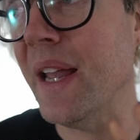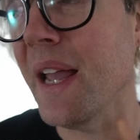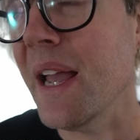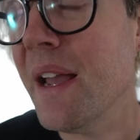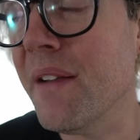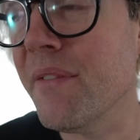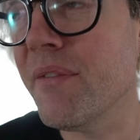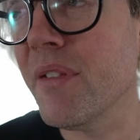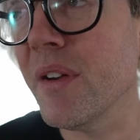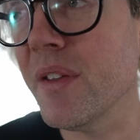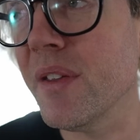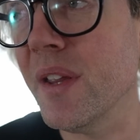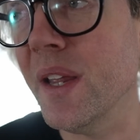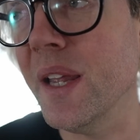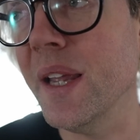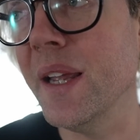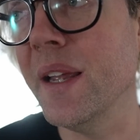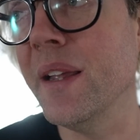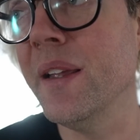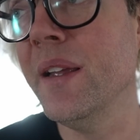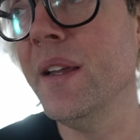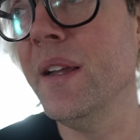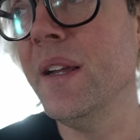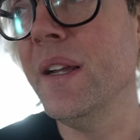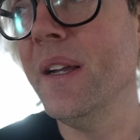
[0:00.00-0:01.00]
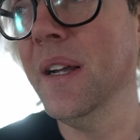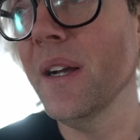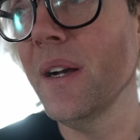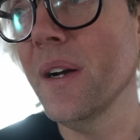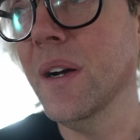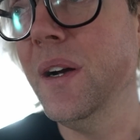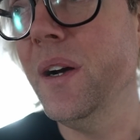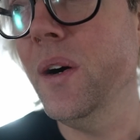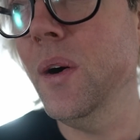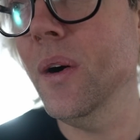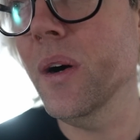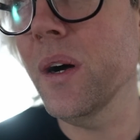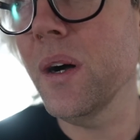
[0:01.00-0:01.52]
everything
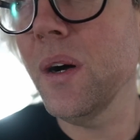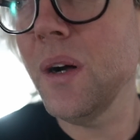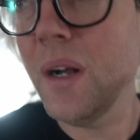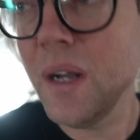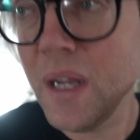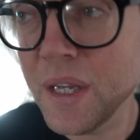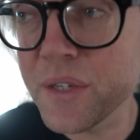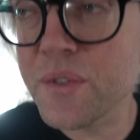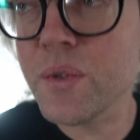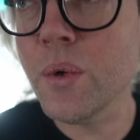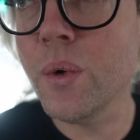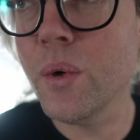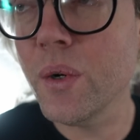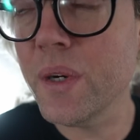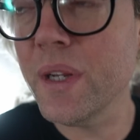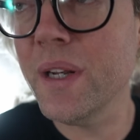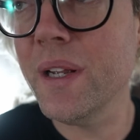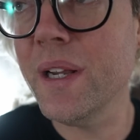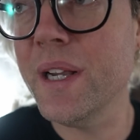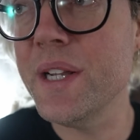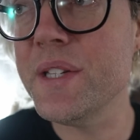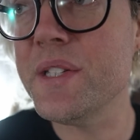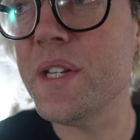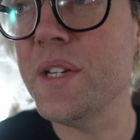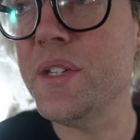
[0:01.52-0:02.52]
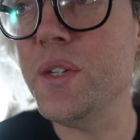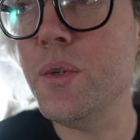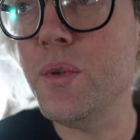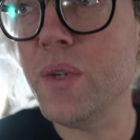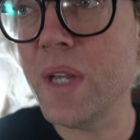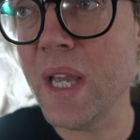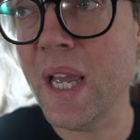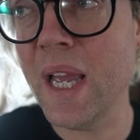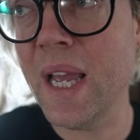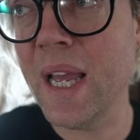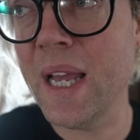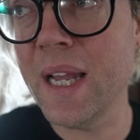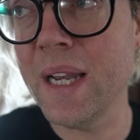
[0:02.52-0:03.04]
as organized as you
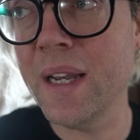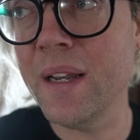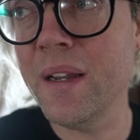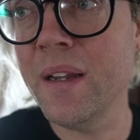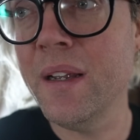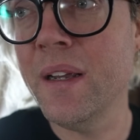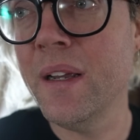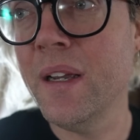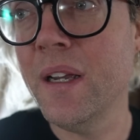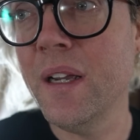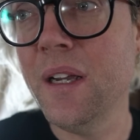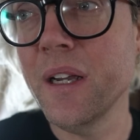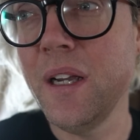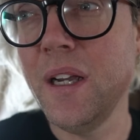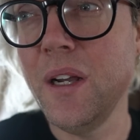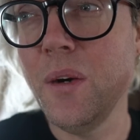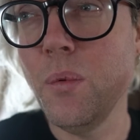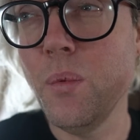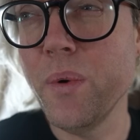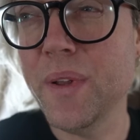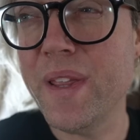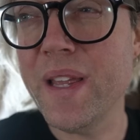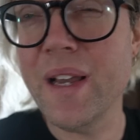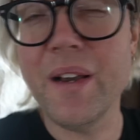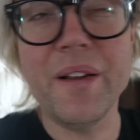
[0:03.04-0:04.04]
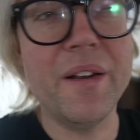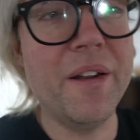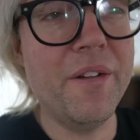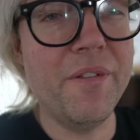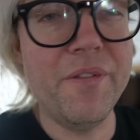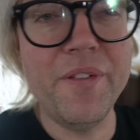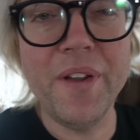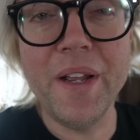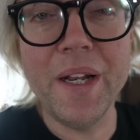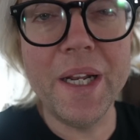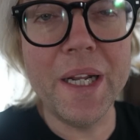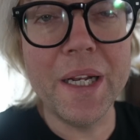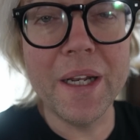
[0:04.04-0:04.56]
can without it
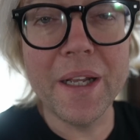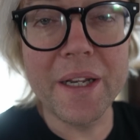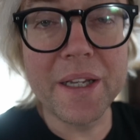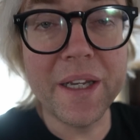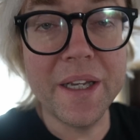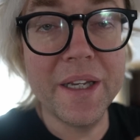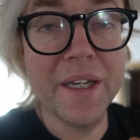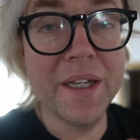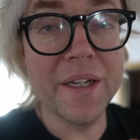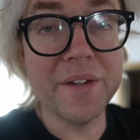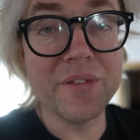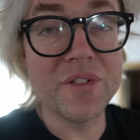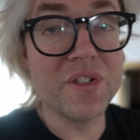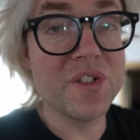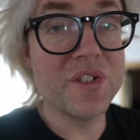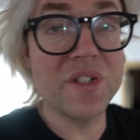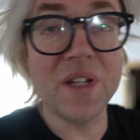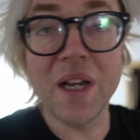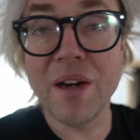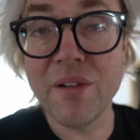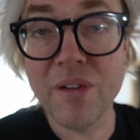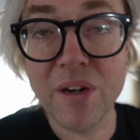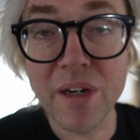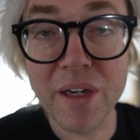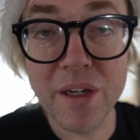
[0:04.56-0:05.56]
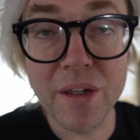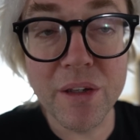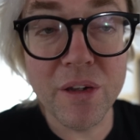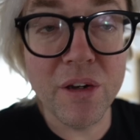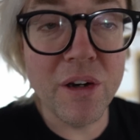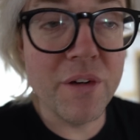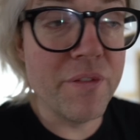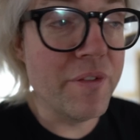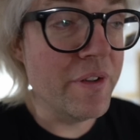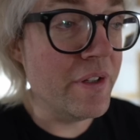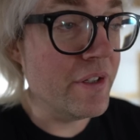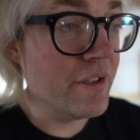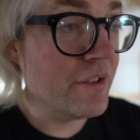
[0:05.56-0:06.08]
feeling like a kind of sterile
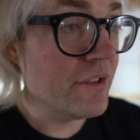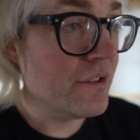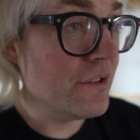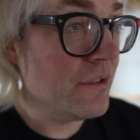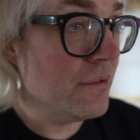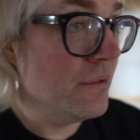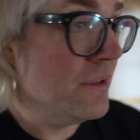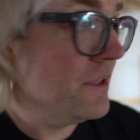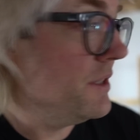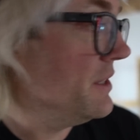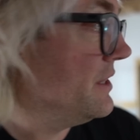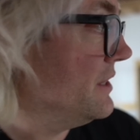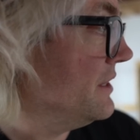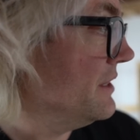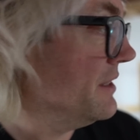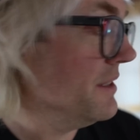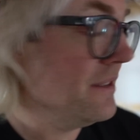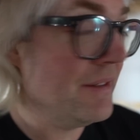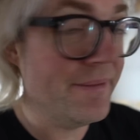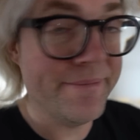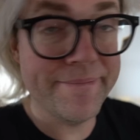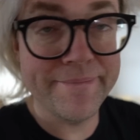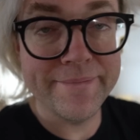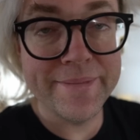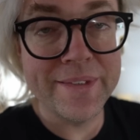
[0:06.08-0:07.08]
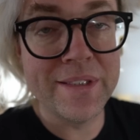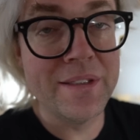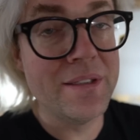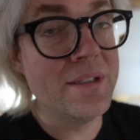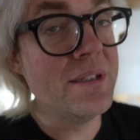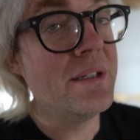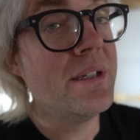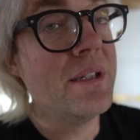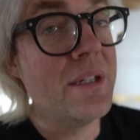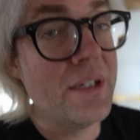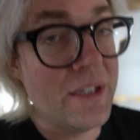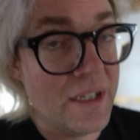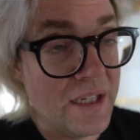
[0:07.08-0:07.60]
office, which
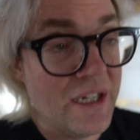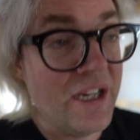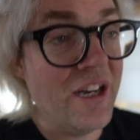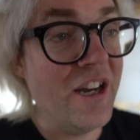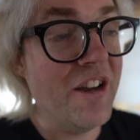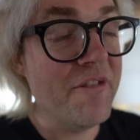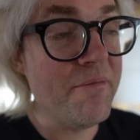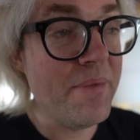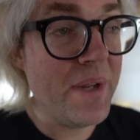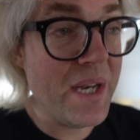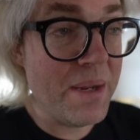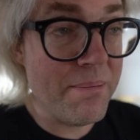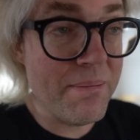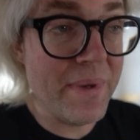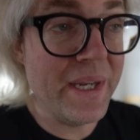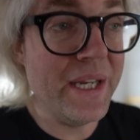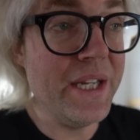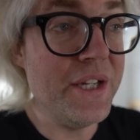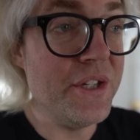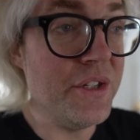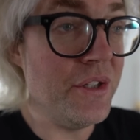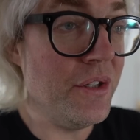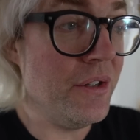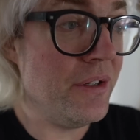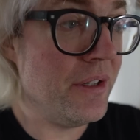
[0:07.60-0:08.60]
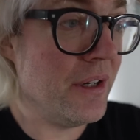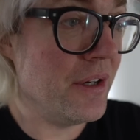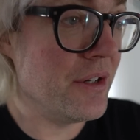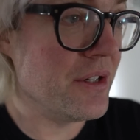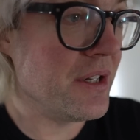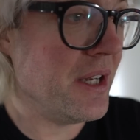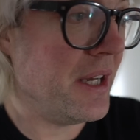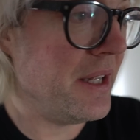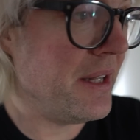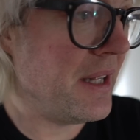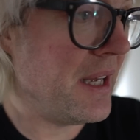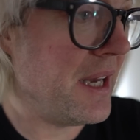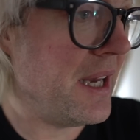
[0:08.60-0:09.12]
I've been in many studios
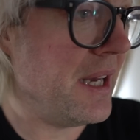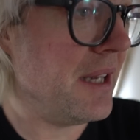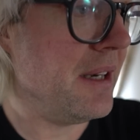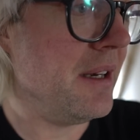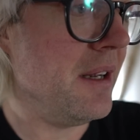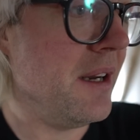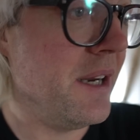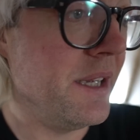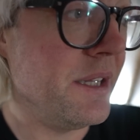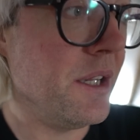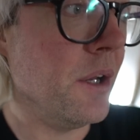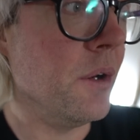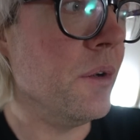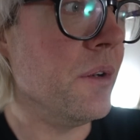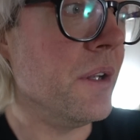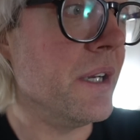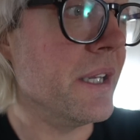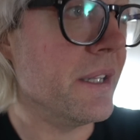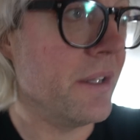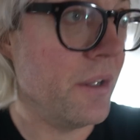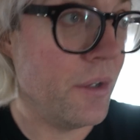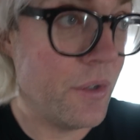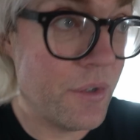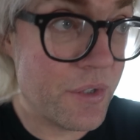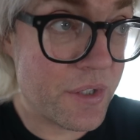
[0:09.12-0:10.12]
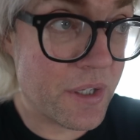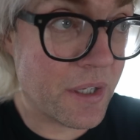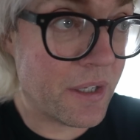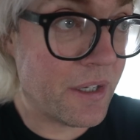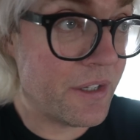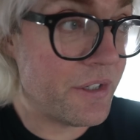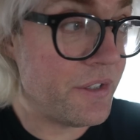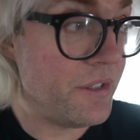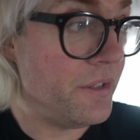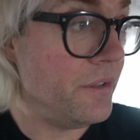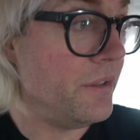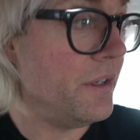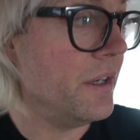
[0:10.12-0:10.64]
like that. I don't like those kind of
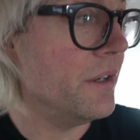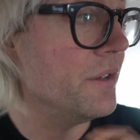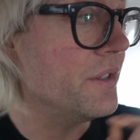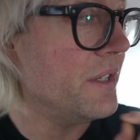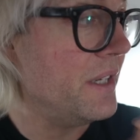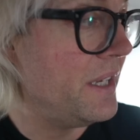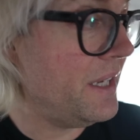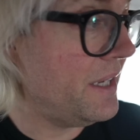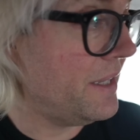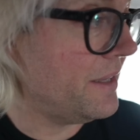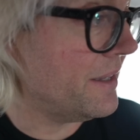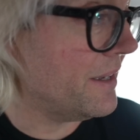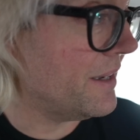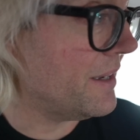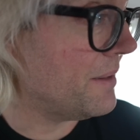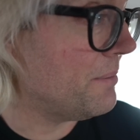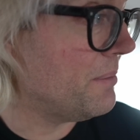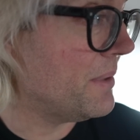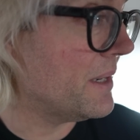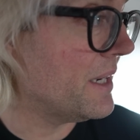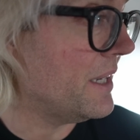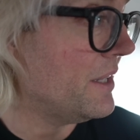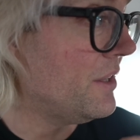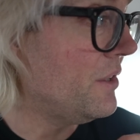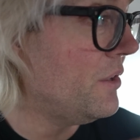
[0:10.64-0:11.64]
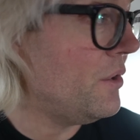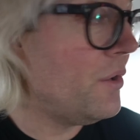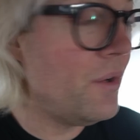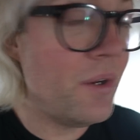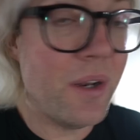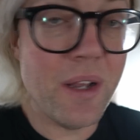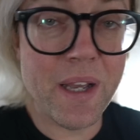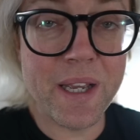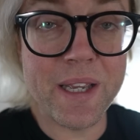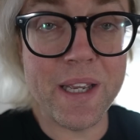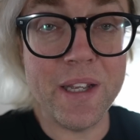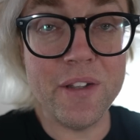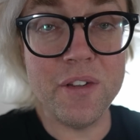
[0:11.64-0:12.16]
studios either, but I do
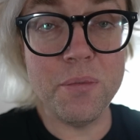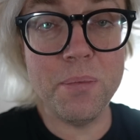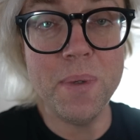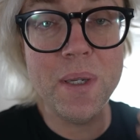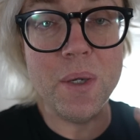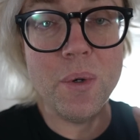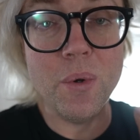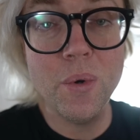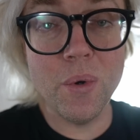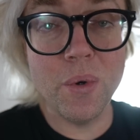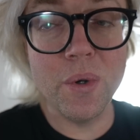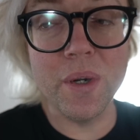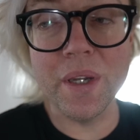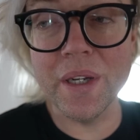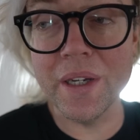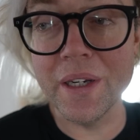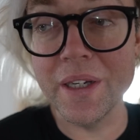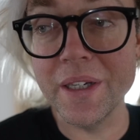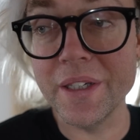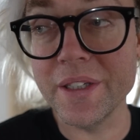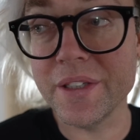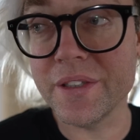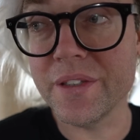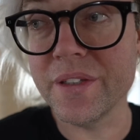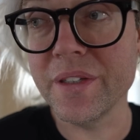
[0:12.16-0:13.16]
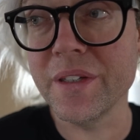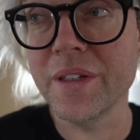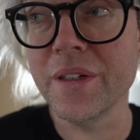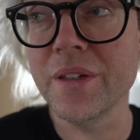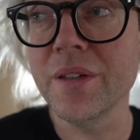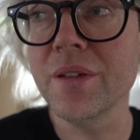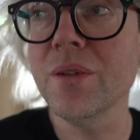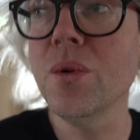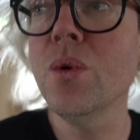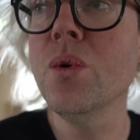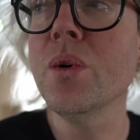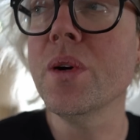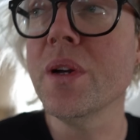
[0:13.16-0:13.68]
like it to be organized
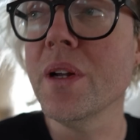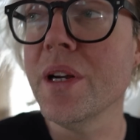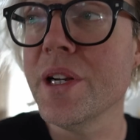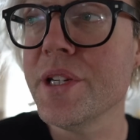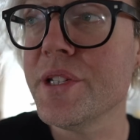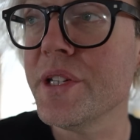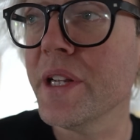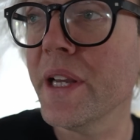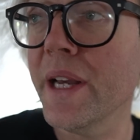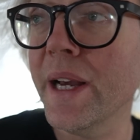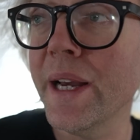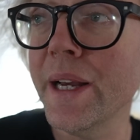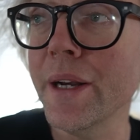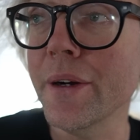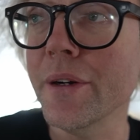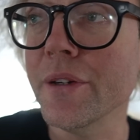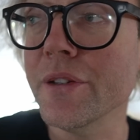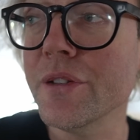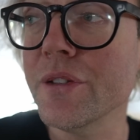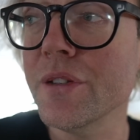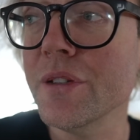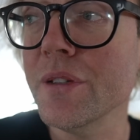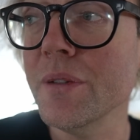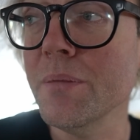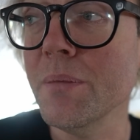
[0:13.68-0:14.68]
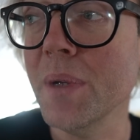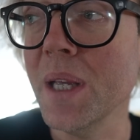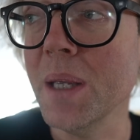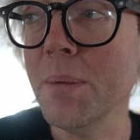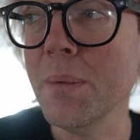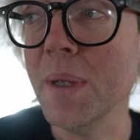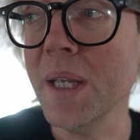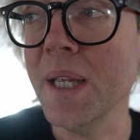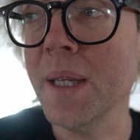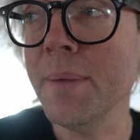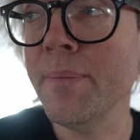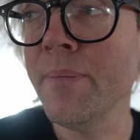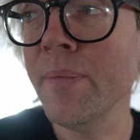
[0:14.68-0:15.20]
chaos,
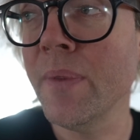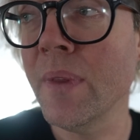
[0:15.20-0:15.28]
maybe.